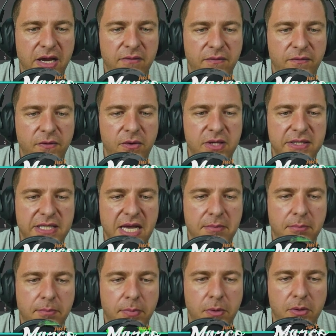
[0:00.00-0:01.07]
and, for
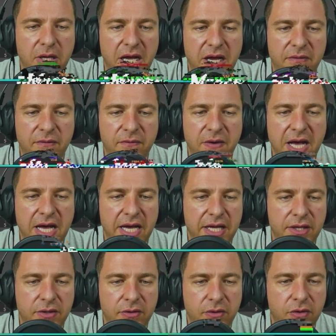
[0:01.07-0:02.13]
example, I
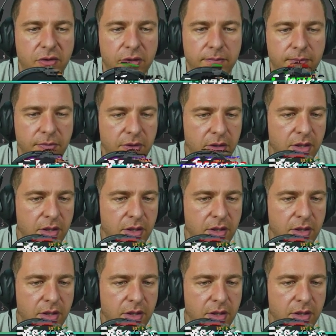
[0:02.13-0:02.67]
find